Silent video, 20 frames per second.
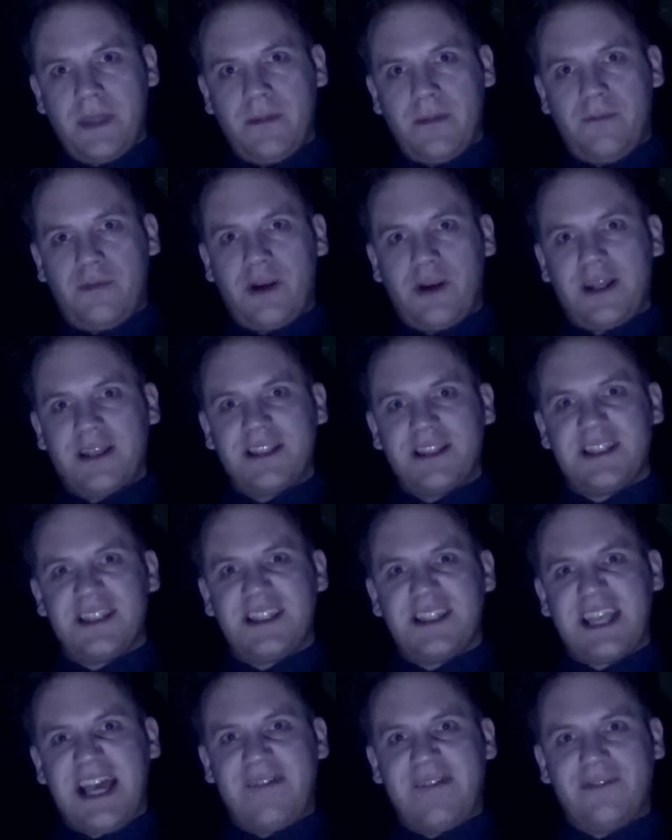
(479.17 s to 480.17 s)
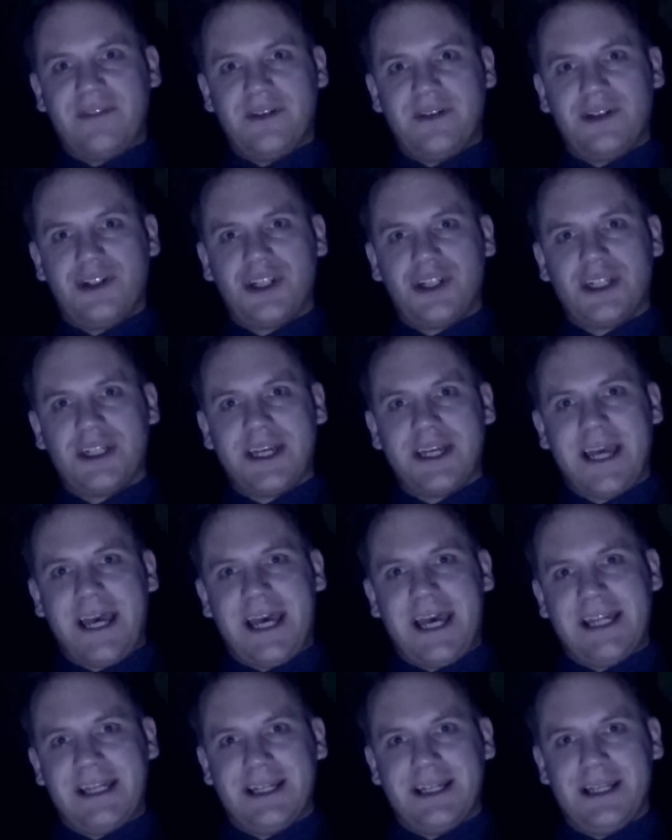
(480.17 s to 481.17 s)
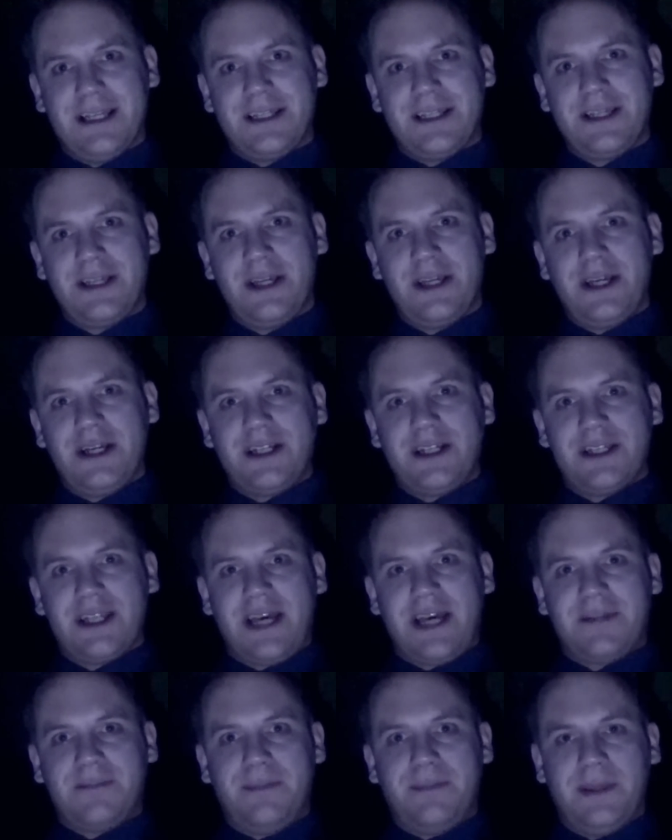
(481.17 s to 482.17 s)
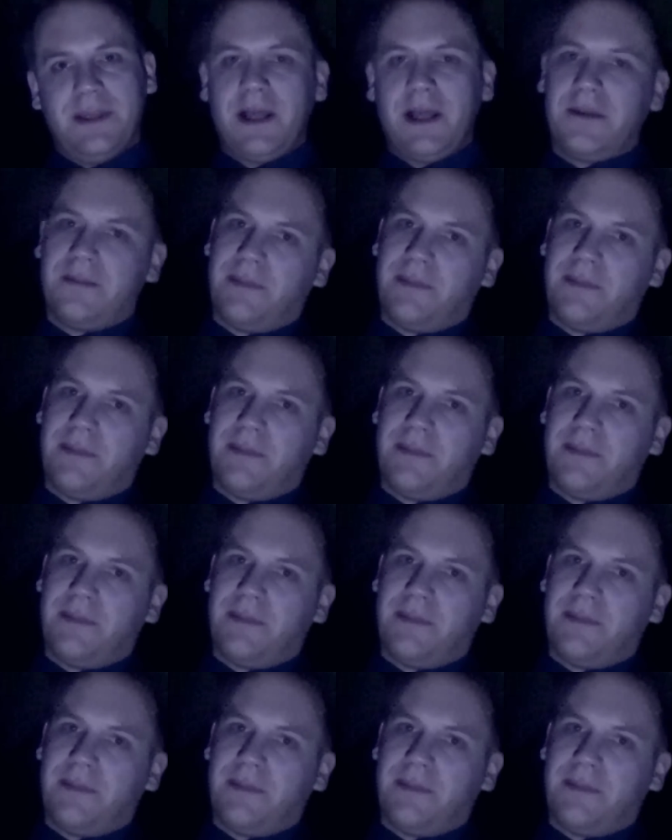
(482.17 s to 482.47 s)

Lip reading: Bring a savage end to that blood